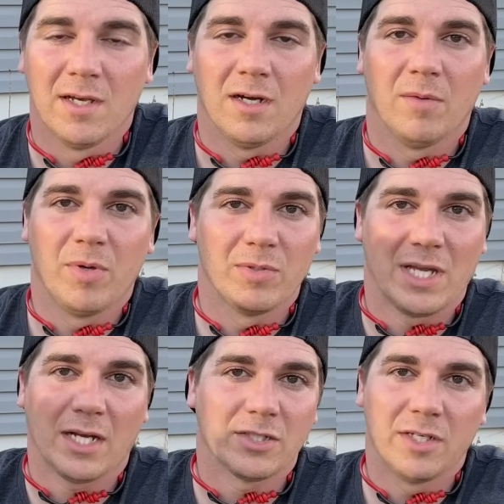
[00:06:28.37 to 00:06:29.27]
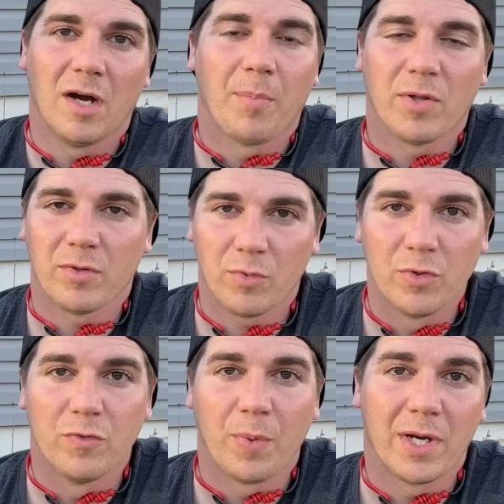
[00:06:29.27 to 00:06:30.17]
It was actually up on the
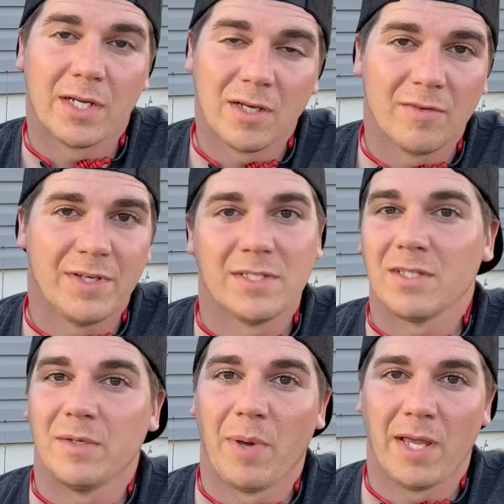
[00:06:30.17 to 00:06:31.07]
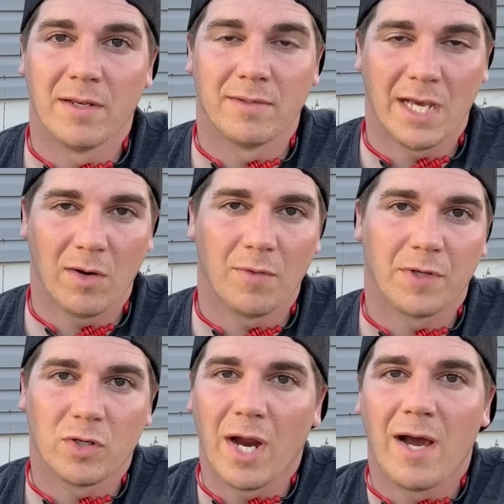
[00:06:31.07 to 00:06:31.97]
roof, but it could have easily been down on the
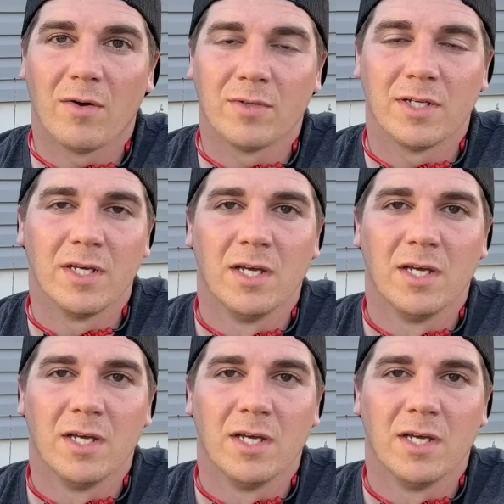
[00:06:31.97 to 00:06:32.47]
ground.